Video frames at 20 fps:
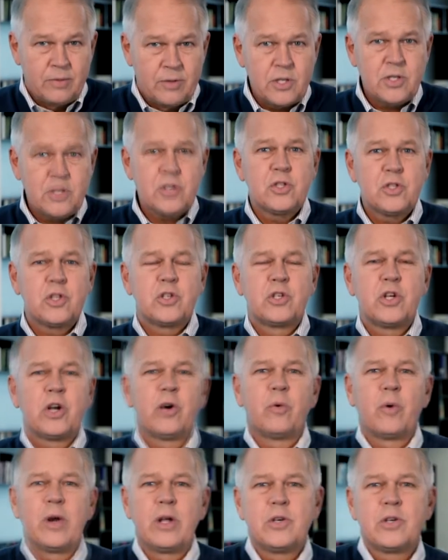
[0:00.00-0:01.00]
this is the
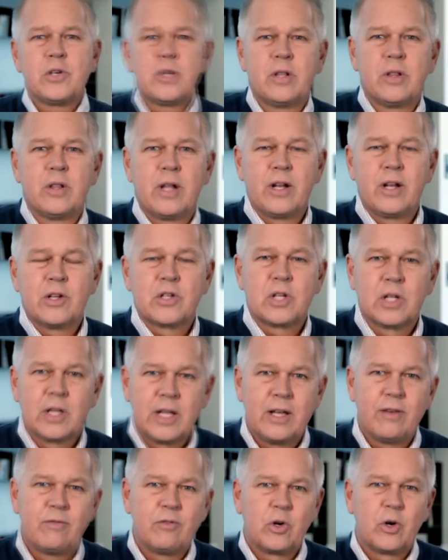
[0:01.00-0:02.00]
generation that has
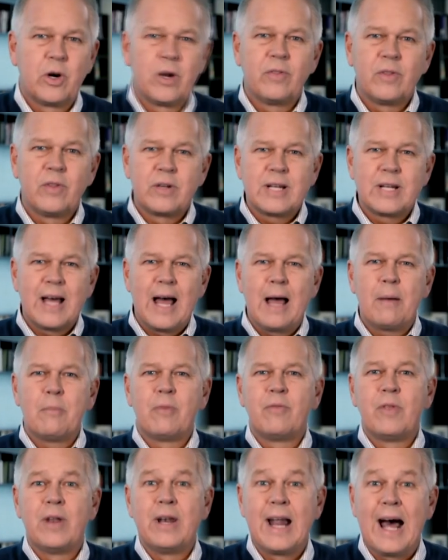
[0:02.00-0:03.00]
lived during the time
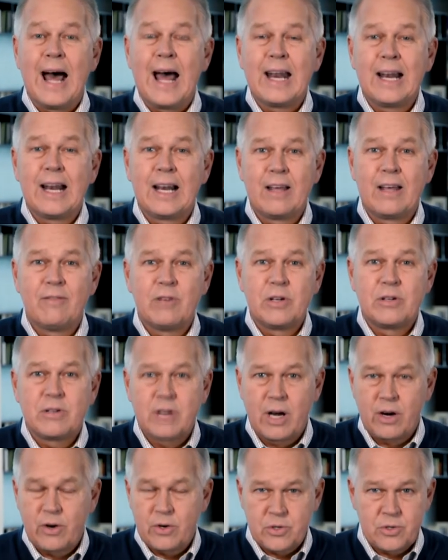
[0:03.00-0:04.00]
of the 9/11
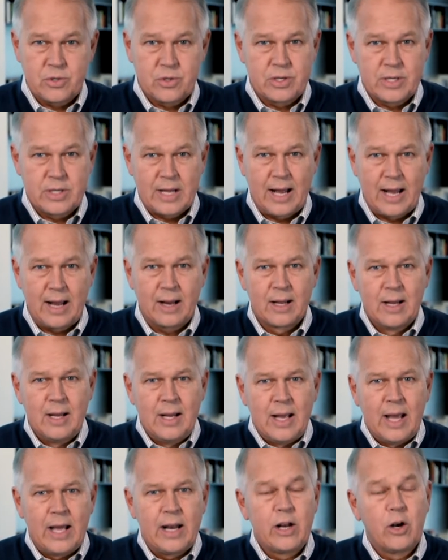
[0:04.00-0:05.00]
terrorist attack
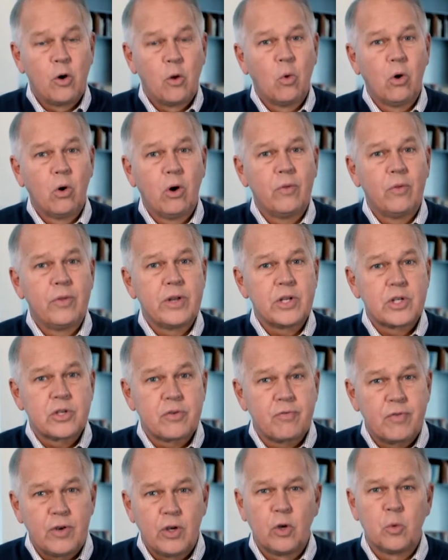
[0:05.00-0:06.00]
and in a world that is
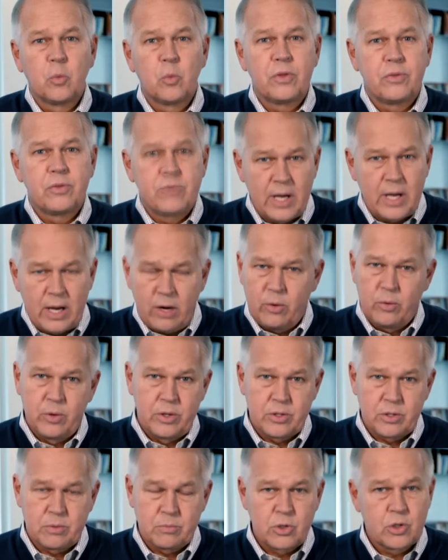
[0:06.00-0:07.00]
filled with
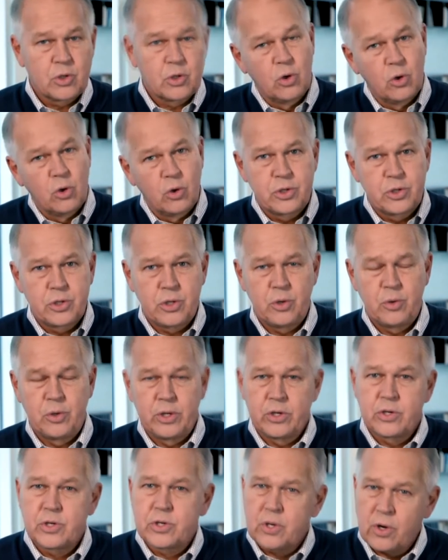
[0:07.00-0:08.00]
terrorism, school
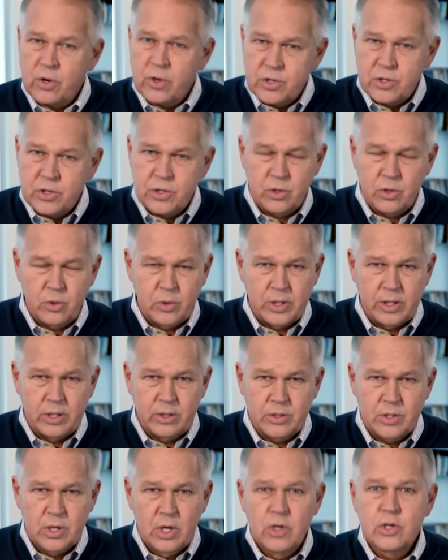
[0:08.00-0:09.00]
shootings, church
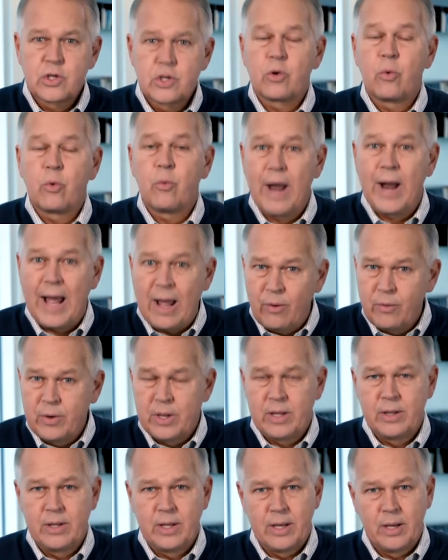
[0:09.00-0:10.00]
shootings,
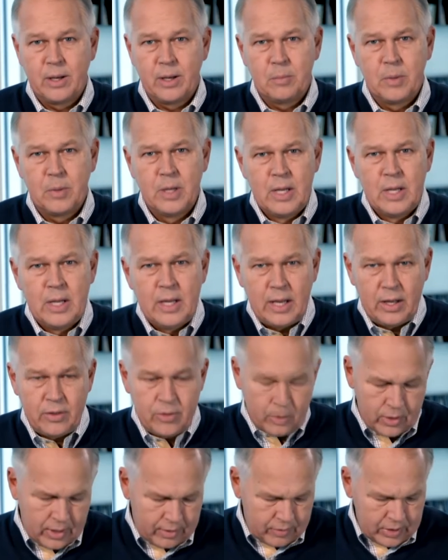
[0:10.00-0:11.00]
surrounding them in
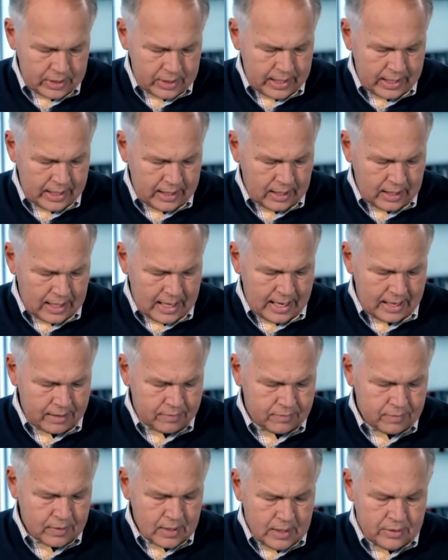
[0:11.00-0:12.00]
their everyday
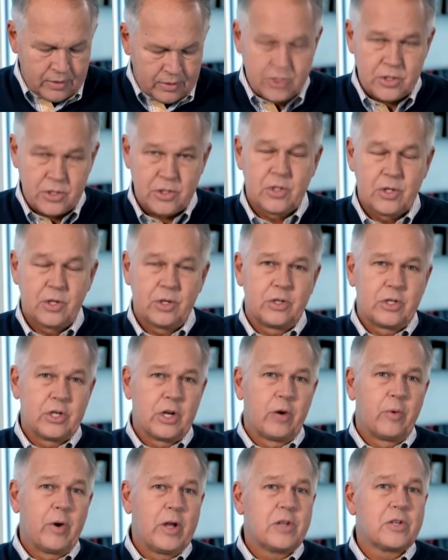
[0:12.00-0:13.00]
life. This is the
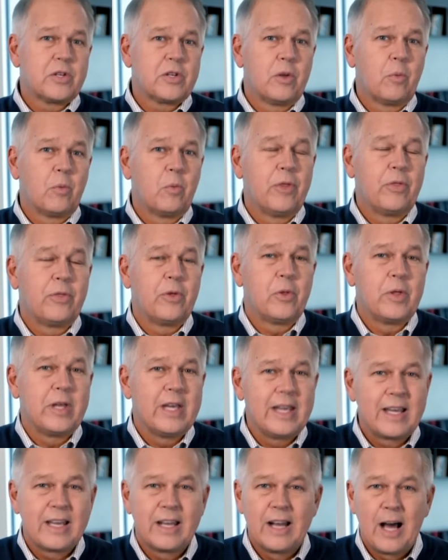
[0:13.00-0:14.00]
generation that went through the
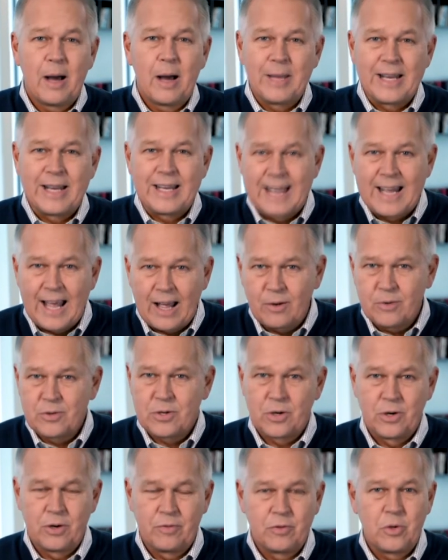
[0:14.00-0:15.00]
economic
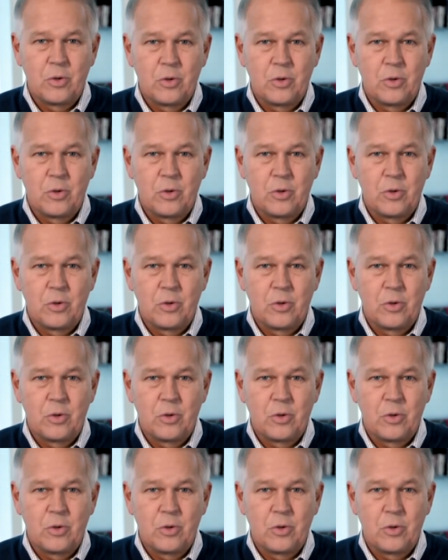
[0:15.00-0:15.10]
downturn of